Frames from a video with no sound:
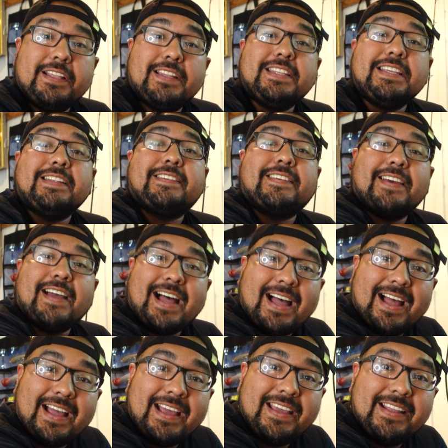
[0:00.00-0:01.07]
the
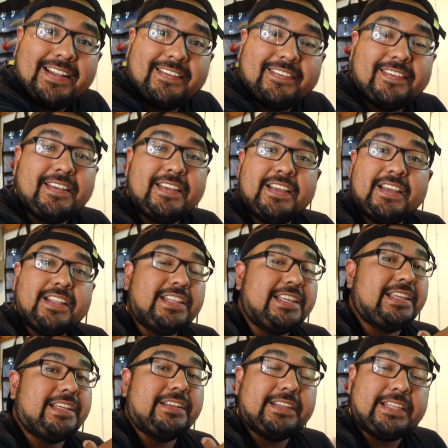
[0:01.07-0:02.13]
tides,
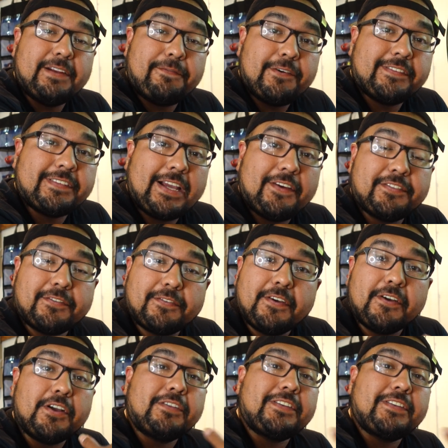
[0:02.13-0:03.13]
the different types of